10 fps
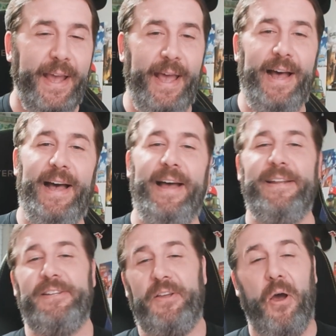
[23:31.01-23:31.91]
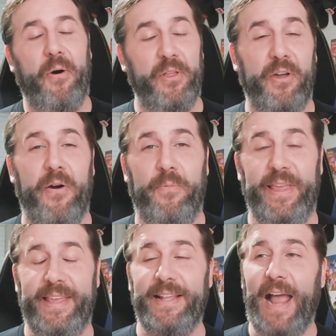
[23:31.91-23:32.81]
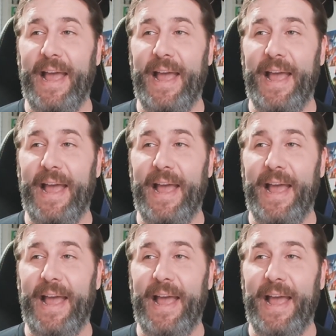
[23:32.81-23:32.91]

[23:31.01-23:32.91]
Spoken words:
to go along with it.